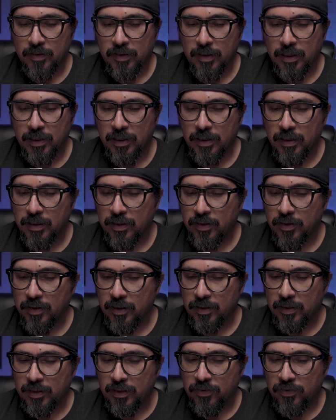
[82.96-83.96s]
and
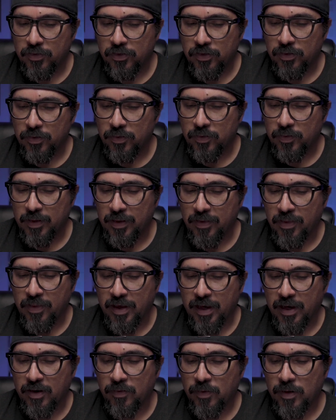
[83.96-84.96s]
let's choose
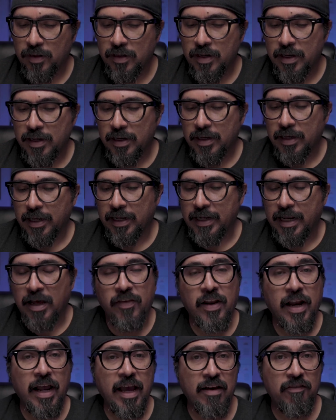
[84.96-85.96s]
that one. And now
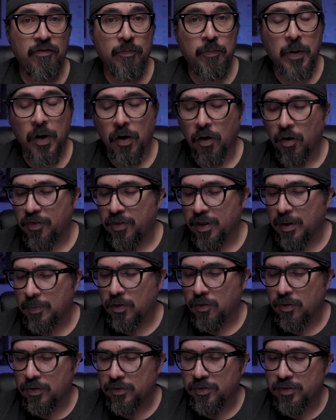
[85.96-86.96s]
that I have both, I'm
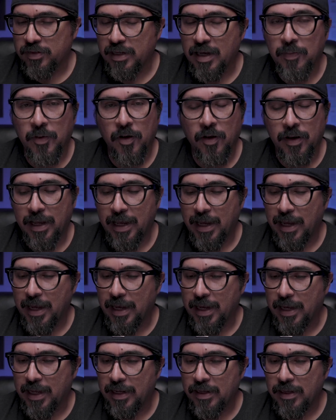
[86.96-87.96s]
going to tap on
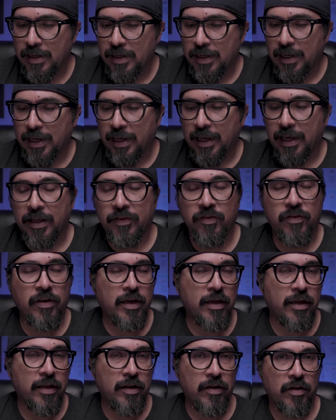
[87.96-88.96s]
add and
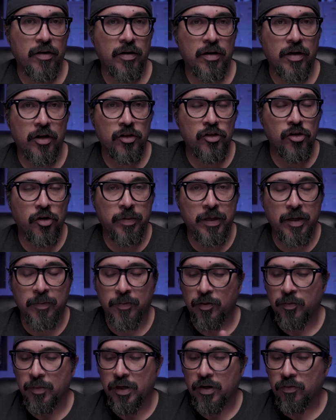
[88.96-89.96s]
then Adobe
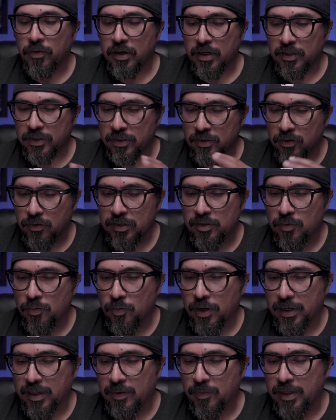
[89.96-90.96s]
Premiere Rush is going to
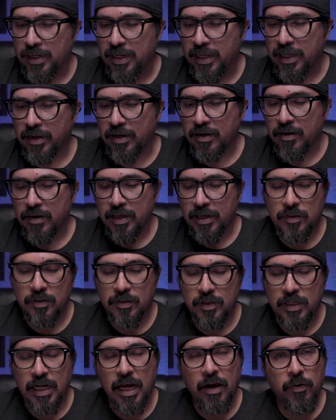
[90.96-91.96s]
bring them in here.
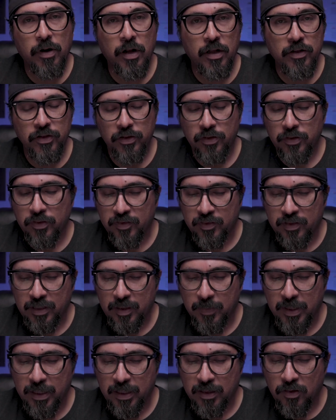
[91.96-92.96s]
So now what I'll do is
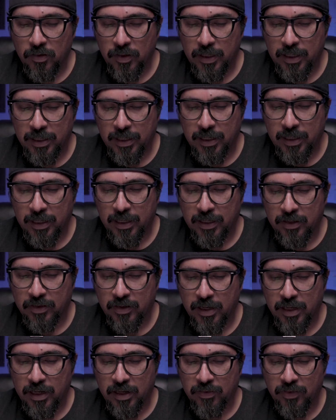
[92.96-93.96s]
let me go ahead and
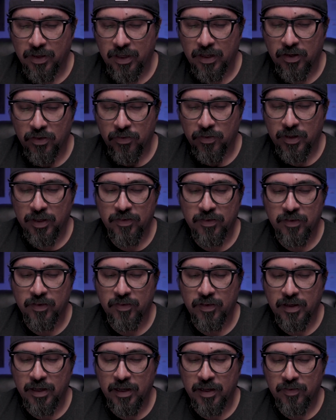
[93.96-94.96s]
kind of increase the
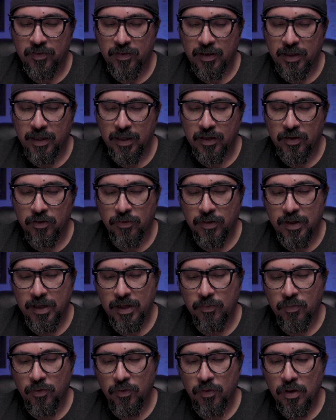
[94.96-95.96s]
size and
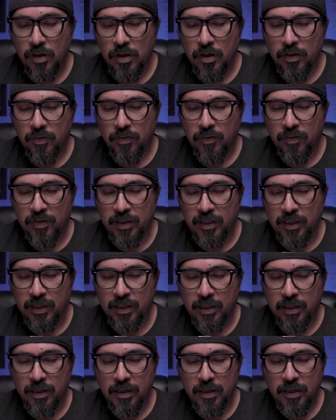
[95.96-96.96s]
grab the